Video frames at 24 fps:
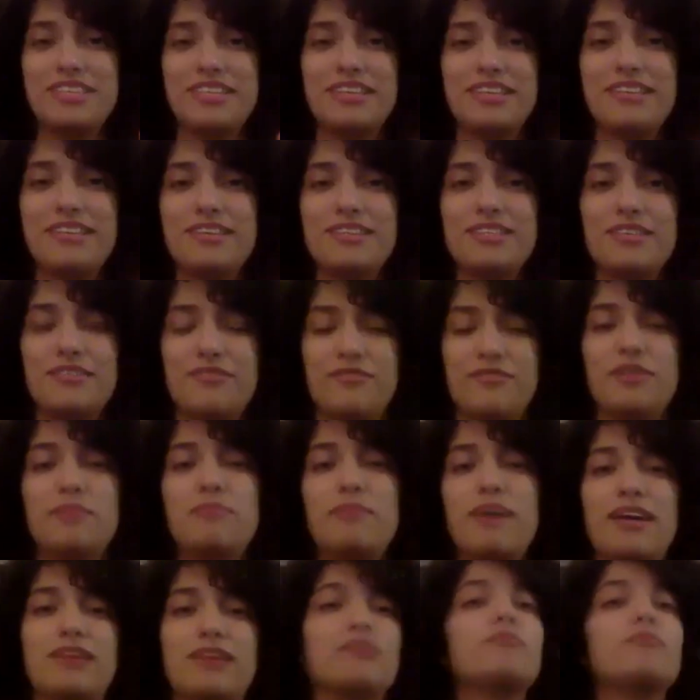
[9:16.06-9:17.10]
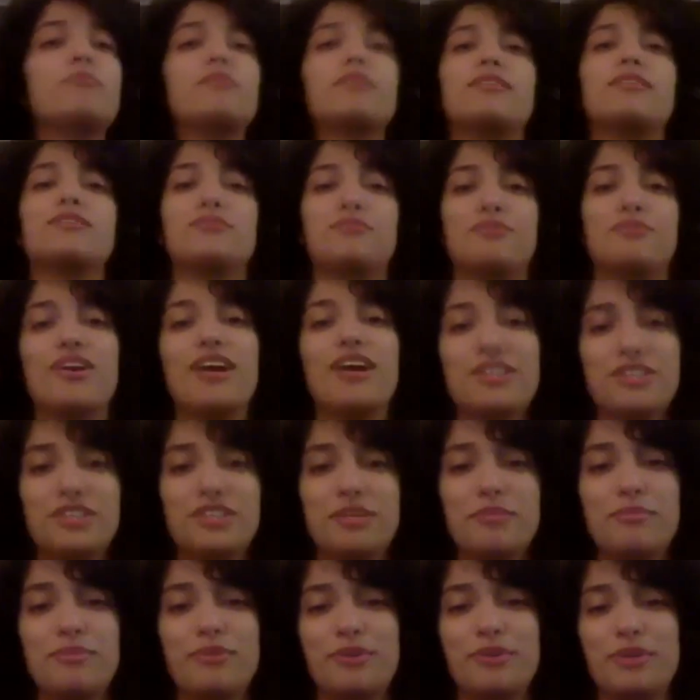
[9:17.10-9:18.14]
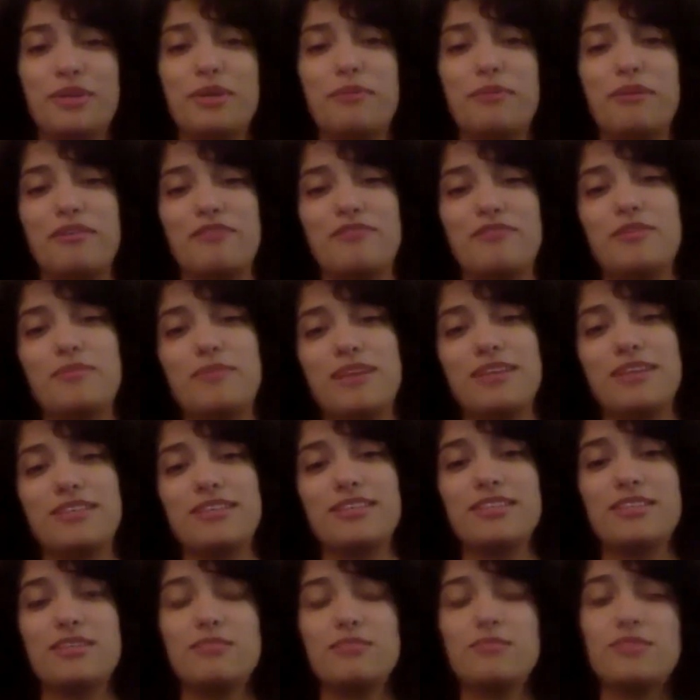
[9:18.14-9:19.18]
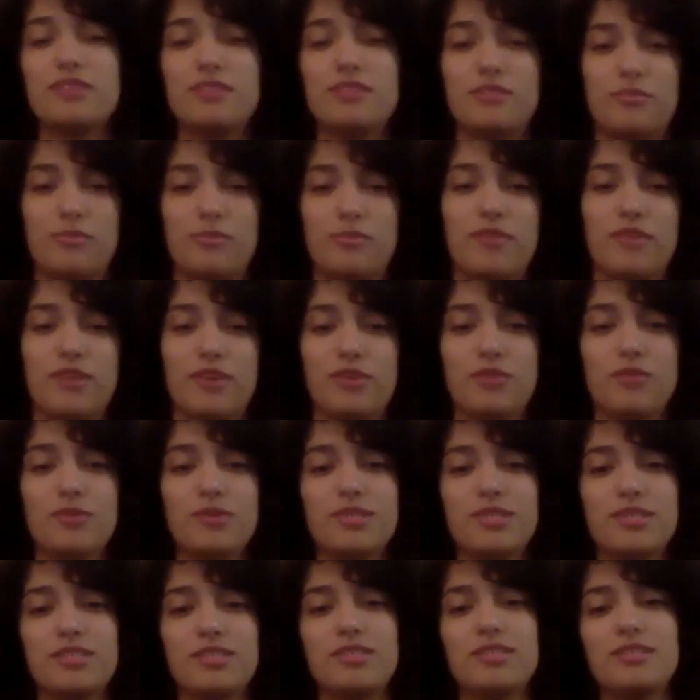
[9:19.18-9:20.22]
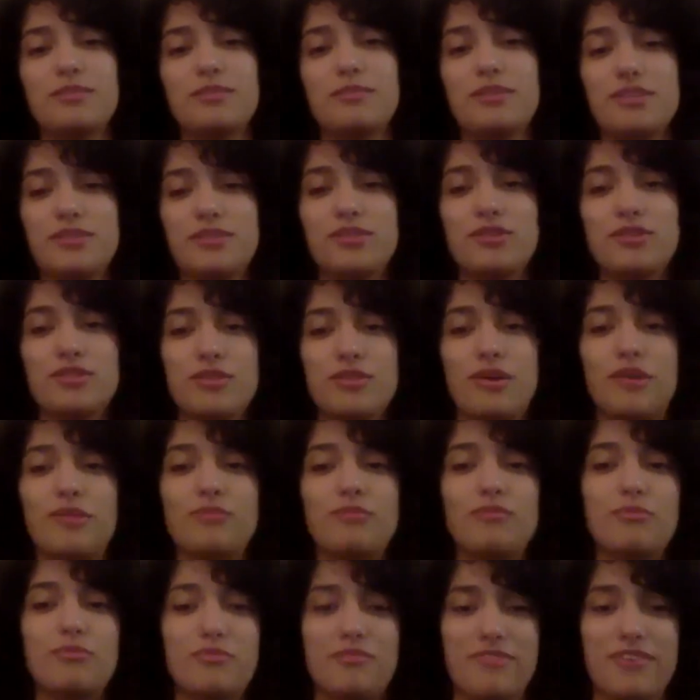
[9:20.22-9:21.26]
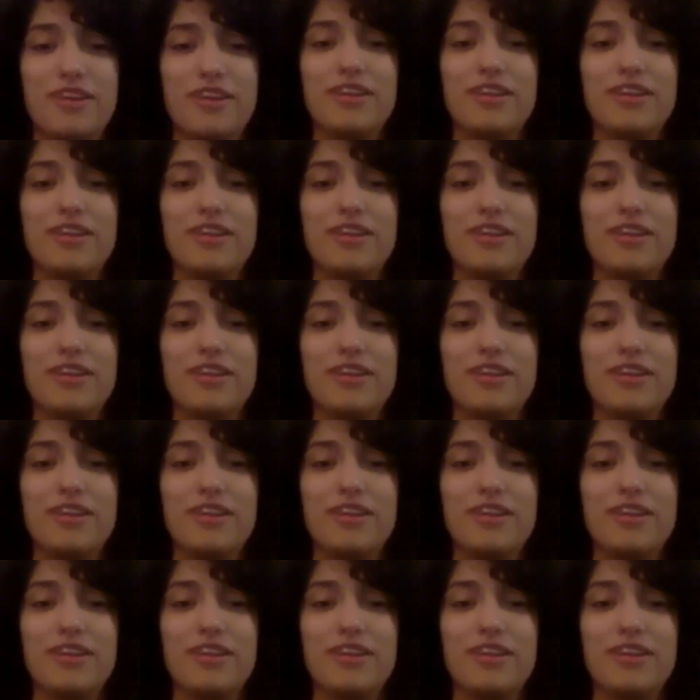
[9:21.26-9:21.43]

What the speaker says: in the feedback loop, because we're actually learning about feedback systems in one of our courses this semester. So I'd be very